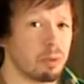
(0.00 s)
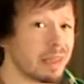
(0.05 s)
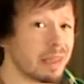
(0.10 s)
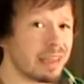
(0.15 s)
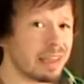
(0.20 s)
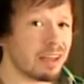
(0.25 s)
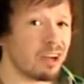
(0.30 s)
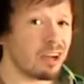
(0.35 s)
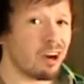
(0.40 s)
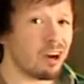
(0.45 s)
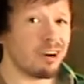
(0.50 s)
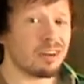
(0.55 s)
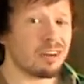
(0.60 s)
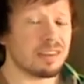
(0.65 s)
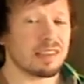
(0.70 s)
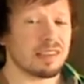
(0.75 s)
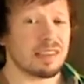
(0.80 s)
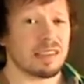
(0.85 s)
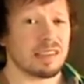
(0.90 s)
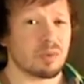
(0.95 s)
playing
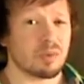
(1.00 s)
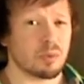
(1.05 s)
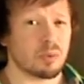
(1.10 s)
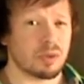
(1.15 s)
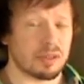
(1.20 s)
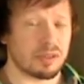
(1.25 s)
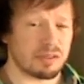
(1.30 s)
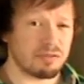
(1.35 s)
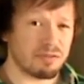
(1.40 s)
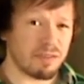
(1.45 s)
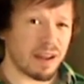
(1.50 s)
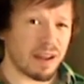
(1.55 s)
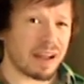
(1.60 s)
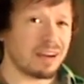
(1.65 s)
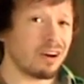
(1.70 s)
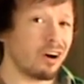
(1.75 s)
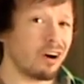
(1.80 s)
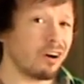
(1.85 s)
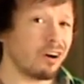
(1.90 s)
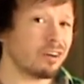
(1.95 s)
cards. This was
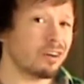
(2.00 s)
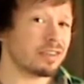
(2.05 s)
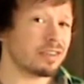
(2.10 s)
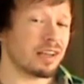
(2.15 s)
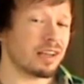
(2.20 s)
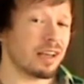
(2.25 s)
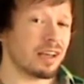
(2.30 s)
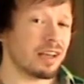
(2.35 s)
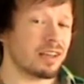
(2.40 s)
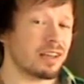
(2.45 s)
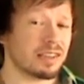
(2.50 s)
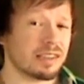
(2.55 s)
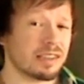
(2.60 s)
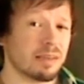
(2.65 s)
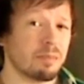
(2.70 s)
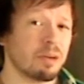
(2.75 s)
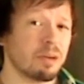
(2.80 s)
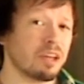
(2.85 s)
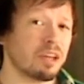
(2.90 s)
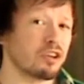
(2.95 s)
fan art that
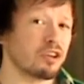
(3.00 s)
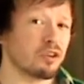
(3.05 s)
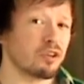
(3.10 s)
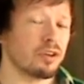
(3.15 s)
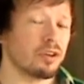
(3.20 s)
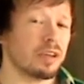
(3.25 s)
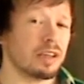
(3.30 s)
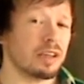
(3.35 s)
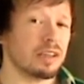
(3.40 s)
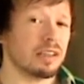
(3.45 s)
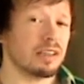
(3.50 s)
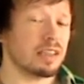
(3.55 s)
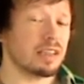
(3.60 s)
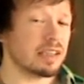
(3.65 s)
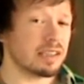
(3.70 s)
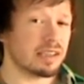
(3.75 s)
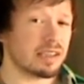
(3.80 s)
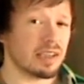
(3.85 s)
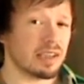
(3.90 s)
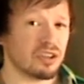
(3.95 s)
somebody had created.
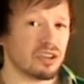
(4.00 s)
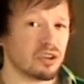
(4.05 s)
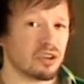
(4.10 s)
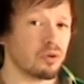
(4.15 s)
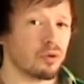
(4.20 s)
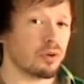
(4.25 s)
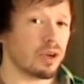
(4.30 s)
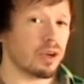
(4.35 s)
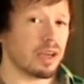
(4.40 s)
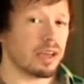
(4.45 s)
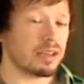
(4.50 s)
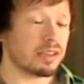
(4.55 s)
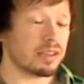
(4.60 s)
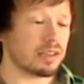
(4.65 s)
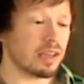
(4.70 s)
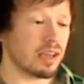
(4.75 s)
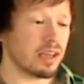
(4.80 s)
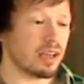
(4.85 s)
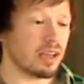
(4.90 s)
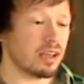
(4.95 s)
They decided to
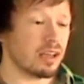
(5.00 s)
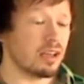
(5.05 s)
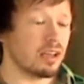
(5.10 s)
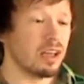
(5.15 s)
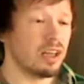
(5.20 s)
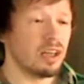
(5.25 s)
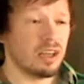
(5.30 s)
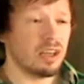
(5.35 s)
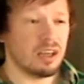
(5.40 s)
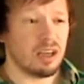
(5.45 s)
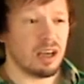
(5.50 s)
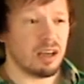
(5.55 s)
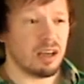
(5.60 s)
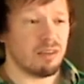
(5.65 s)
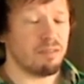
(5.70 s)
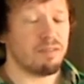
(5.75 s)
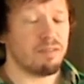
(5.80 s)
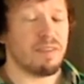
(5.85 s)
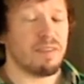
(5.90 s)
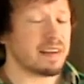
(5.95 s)
create
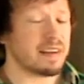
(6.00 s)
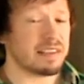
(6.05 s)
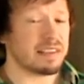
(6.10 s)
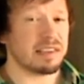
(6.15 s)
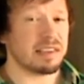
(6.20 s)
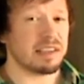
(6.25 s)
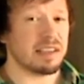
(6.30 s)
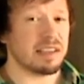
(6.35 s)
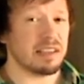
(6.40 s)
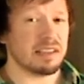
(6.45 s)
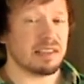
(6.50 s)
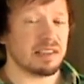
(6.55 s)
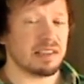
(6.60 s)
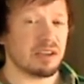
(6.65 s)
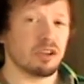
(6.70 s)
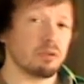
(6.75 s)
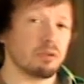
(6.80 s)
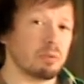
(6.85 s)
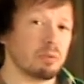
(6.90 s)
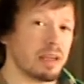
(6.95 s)
fancy
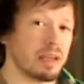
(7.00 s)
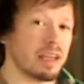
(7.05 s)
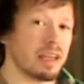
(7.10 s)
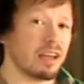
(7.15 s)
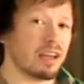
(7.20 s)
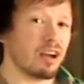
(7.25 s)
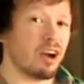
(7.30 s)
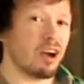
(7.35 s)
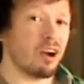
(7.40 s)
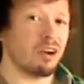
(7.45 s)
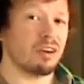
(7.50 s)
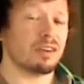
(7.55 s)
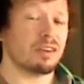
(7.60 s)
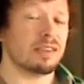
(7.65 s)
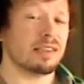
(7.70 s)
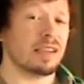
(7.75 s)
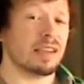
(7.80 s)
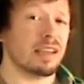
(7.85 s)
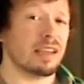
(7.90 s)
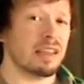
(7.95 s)
Zelda playing
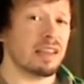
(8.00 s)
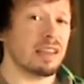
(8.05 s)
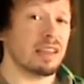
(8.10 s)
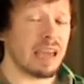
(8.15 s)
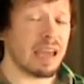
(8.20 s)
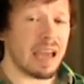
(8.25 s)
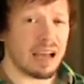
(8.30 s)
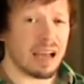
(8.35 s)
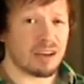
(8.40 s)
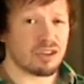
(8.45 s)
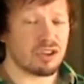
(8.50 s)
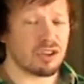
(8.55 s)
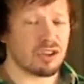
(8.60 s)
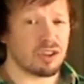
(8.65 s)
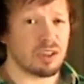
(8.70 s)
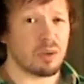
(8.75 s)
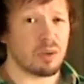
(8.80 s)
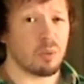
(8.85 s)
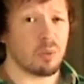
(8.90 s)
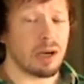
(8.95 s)
cards, and then they
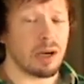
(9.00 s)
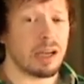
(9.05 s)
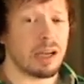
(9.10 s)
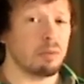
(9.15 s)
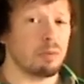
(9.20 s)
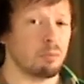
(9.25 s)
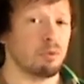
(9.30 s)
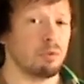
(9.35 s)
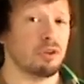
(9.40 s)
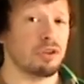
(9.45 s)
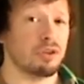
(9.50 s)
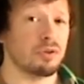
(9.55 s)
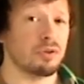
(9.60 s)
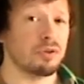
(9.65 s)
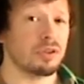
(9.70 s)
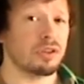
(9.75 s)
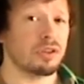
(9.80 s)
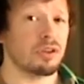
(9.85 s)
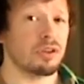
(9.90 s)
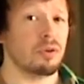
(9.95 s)
actually went ahead and
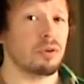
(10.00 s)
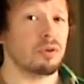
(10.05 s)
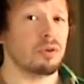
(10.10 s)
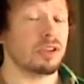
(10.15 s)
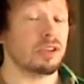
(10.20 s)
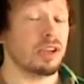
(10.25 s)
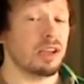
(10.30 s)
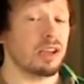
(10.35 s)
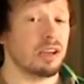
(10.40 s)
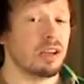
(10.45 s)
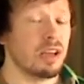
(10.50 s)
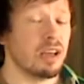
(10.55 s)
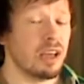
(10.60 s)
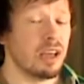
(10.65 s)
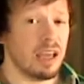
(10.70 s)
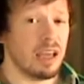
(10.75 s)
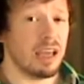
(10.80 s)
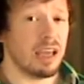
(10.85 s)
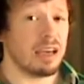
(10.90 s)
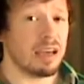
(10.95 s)
produced those, and
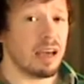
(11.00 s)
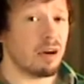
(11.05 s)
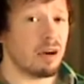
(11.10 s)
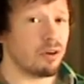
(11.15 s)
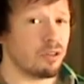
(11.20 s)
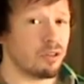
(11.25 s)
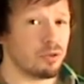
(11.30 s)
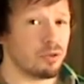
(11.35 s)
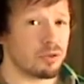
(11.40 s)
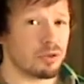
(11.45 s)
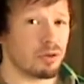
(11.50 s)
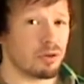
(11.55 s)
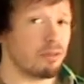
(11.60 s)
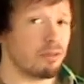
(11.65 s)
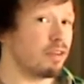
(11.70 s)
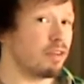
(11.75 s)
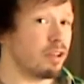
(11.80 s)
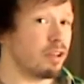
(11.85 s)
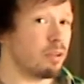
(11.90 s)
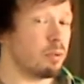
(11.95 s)
now those are
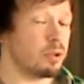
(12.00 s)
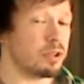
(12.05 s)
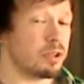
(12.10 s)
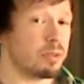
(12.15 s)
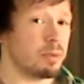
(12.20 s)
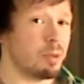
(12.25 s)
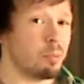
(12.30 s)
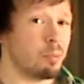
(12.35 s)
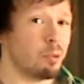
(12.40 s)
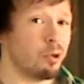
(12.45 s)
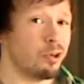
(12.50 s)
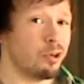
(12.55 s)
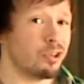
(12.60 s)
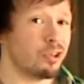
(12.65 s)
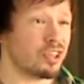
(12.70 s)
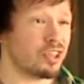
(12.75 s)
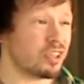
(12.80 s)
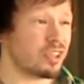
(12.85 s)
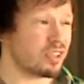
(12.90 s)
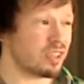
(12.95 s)
available to be
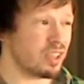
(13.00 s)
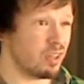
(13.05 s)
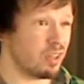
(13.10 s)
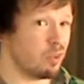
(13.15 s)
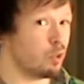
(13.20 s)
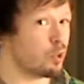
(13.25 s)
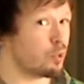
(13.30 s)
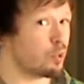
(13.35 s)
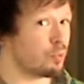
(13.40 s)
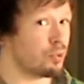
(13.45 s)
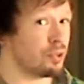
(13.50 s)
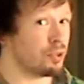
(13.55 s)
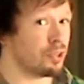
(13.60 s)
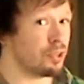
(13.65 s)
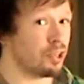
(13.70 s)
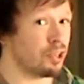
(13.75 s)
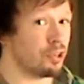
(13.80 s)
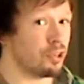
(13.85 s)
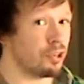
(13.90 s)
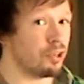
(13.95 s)
purchased. They look
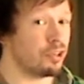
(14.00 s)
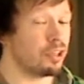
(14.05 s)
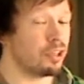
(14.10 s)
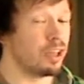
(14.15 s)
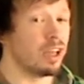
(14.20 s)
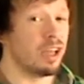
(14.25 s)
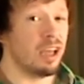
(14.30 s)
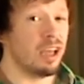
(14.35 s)
really good,